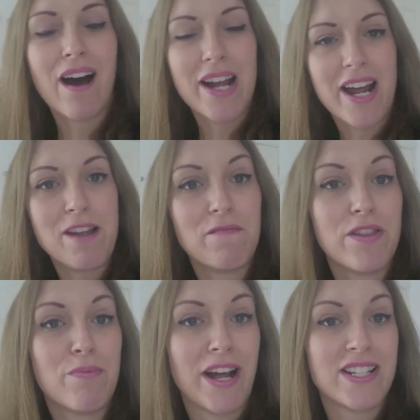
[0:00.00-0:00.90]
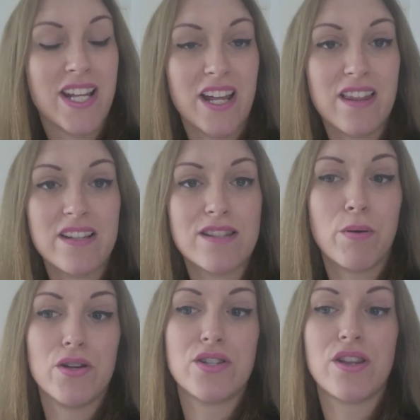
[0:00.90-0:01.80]
I aim for the back teeth as
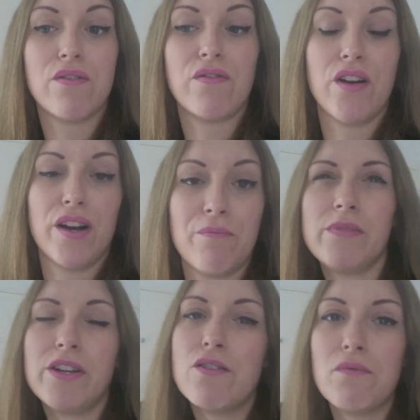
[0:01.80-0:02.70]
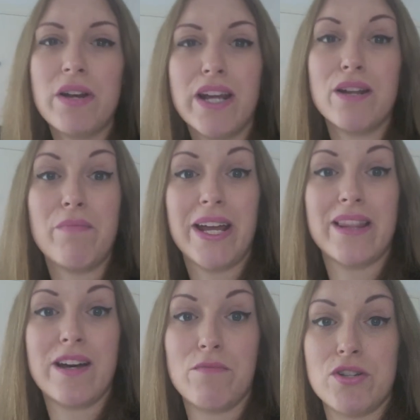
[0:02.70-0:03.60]
opposed to the front. You're not really going to make
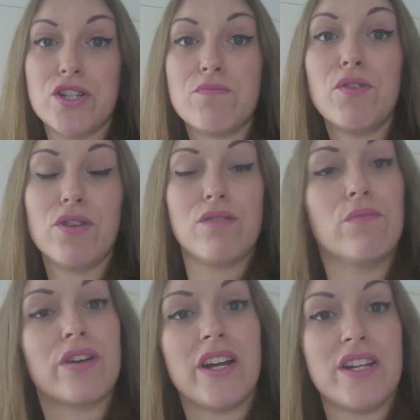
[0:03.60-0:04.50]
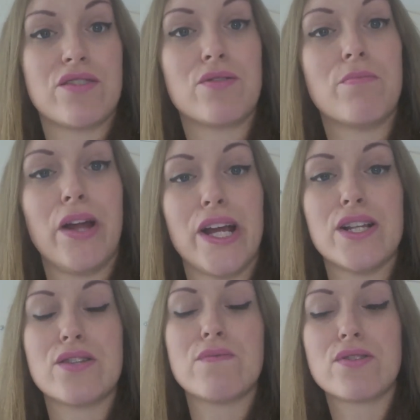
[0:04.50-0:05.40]
it that much smaller than what it is on your
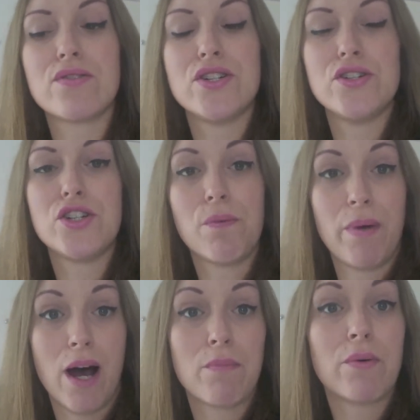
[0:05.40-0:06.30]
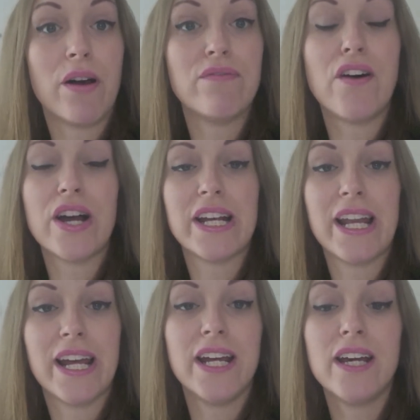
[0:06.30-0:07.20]
plate. So as long as you chop it up quite
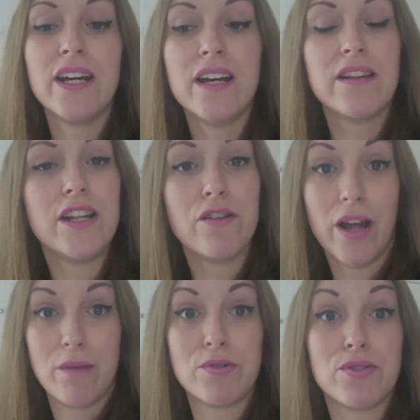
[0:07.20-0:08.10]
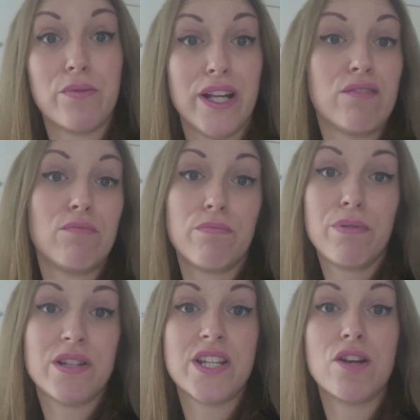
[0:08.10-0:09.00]
finely, then you're able to eat
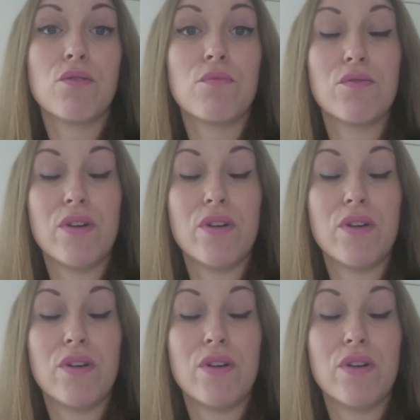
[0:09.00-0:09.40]
pretty normal